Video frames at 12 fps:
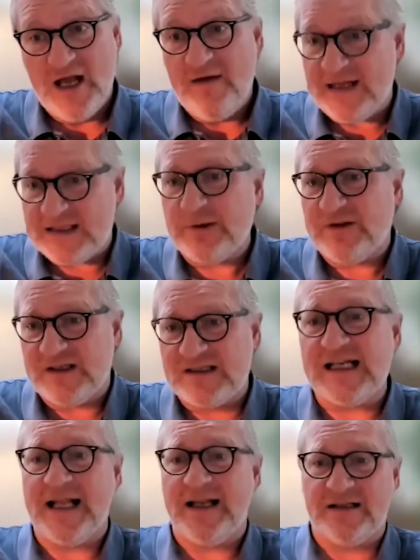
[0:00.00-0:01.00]
That's what the
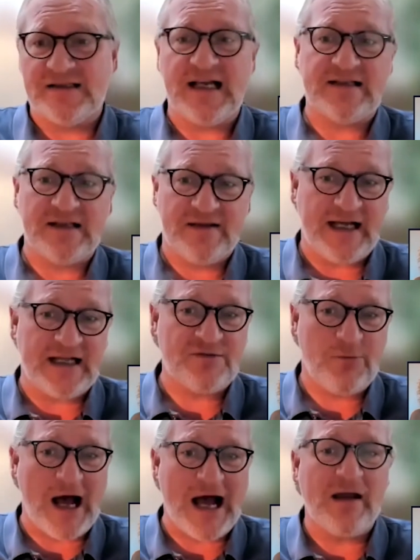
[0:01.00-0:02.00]
standard says, and
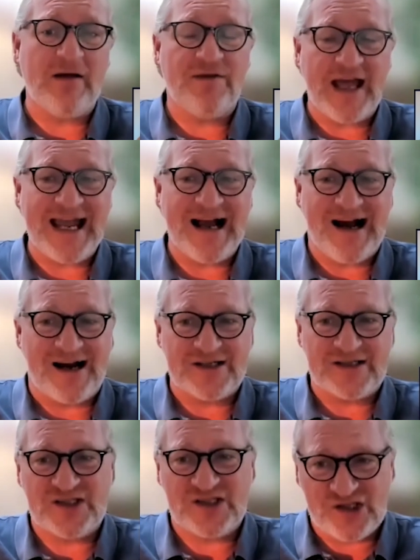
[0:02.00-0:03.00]
that's why they are
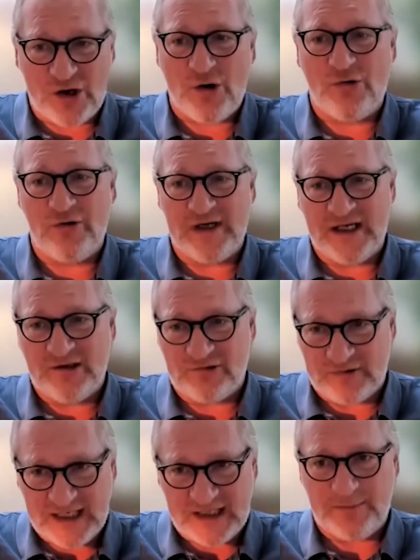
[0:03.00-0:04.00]
so
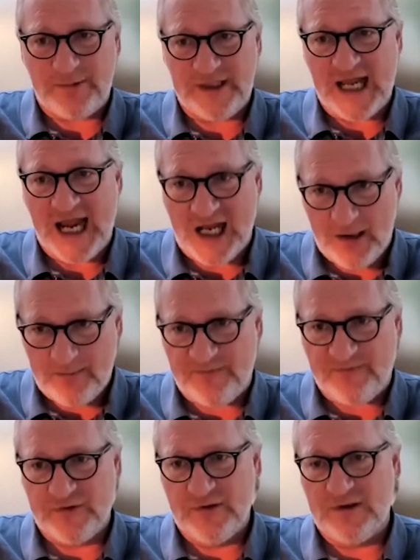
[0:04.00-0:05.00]
incredibly
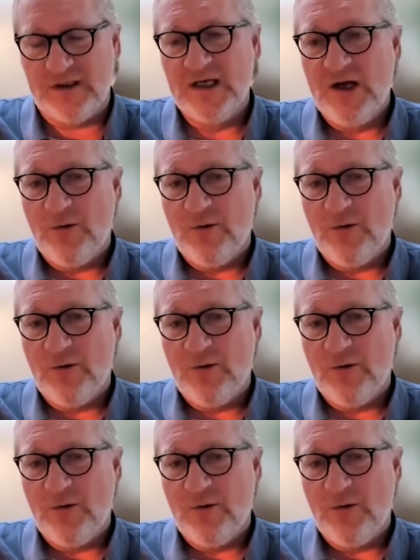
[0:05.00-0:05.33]
helpful